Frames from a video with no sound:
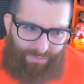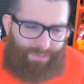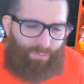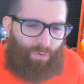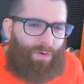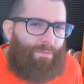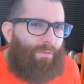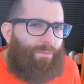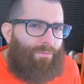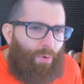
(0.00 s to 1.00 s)
was more of a
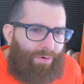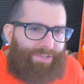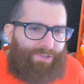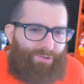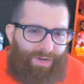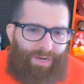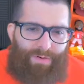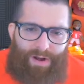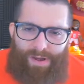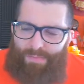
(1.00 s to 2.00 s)
4th string
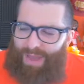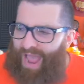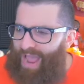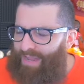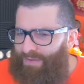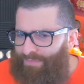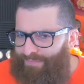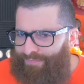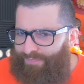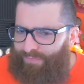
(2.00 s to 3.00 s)
running back
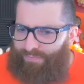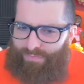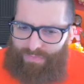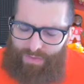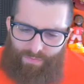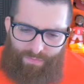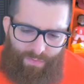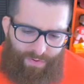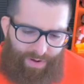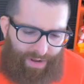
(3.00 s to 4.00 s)

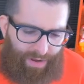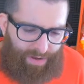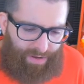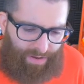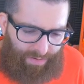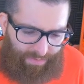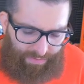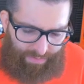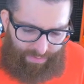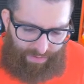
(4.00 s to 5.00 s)
for a
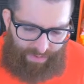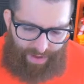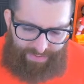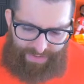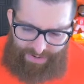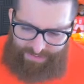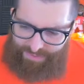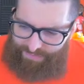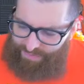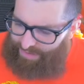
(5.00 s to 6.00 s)
lot of
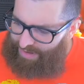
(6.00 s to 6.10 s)
years for the